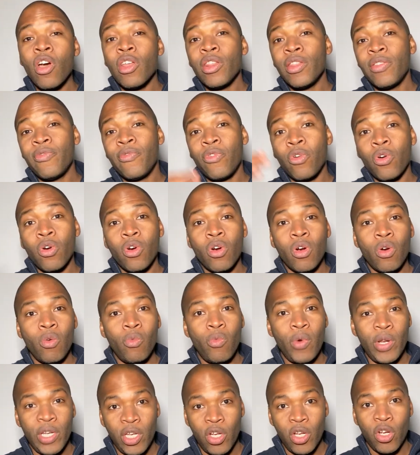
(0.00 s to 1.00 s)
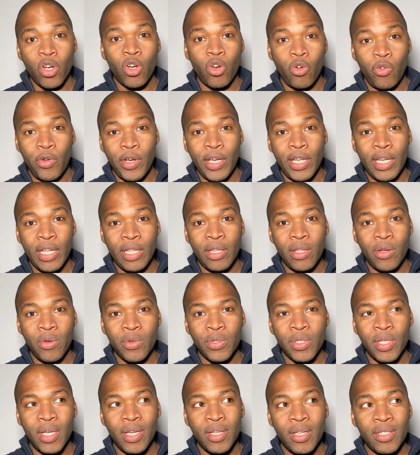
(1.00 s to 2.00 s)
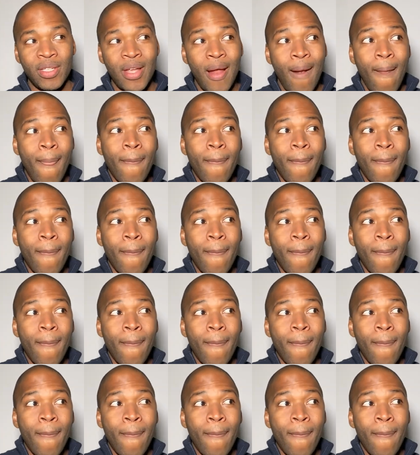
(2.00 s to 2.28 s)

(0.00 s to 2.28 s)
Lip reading: for when you're creating those things.